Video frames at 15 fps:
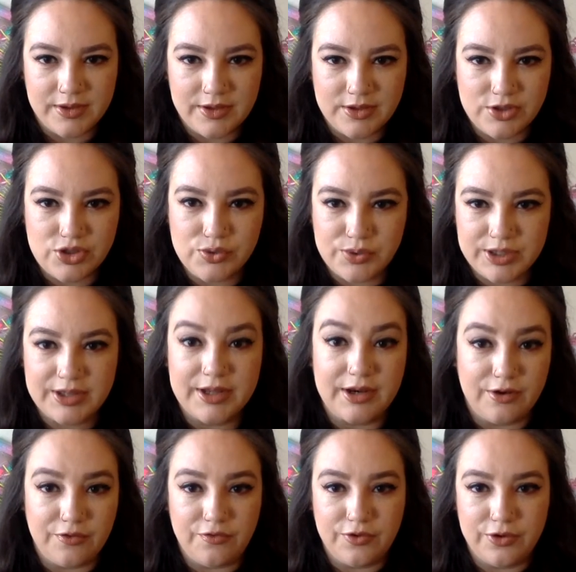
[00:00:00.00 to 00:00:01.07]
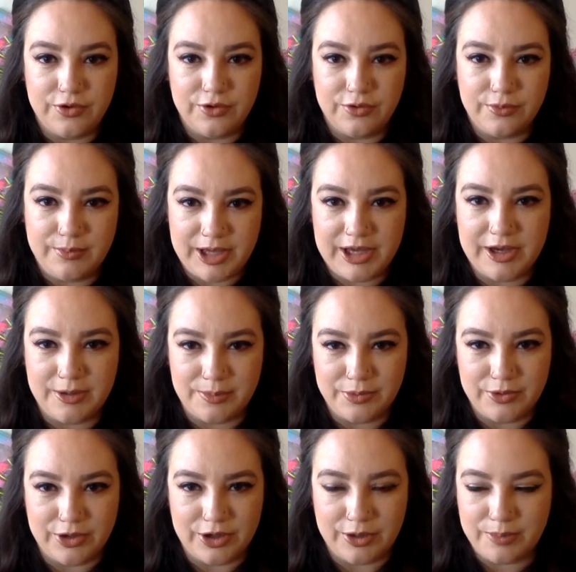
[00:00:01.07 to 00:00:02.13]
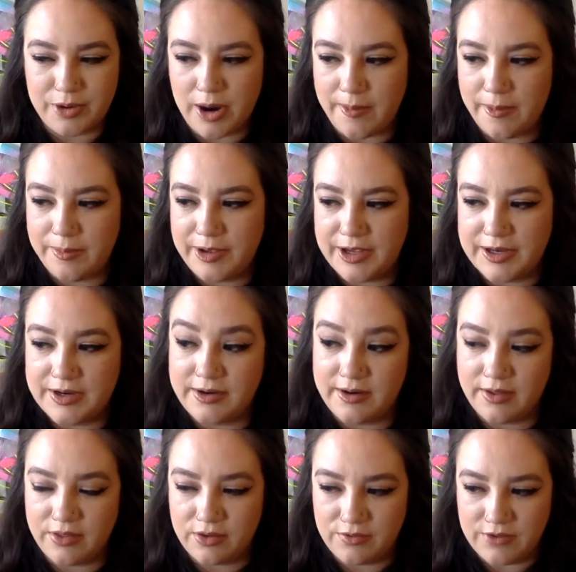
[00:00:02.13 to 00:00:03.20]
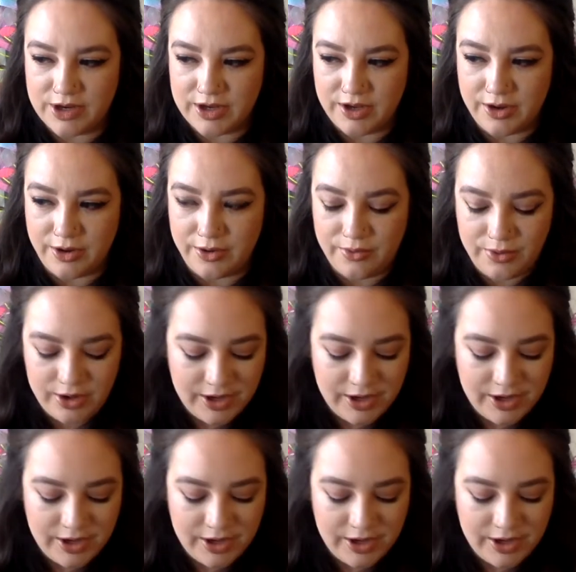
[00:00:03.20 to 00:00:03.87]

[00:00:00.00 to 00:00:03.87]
doing like a full makeup look probably in another video.